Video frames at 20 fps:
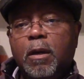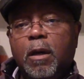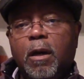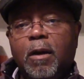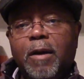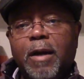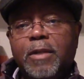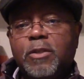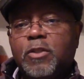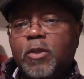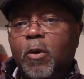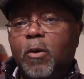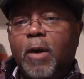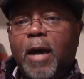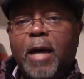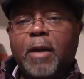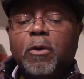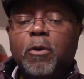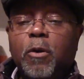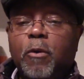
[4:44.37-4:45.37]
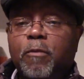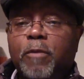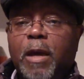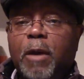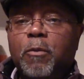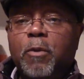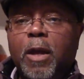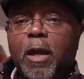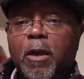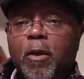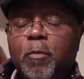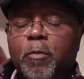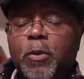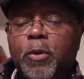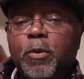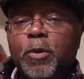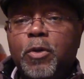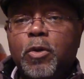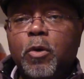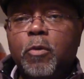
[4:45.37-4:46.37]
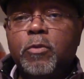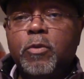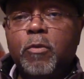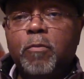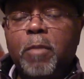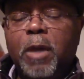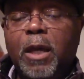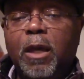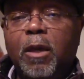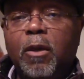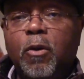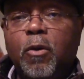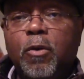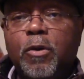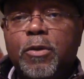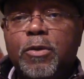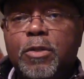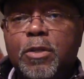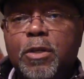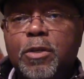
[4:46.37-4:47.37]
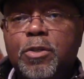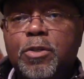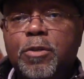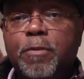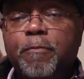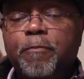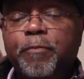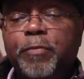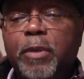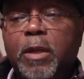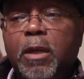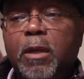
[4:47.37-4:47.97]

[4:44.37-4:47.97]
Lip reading: All right, so I don't know if that would help you in terms of making your decision.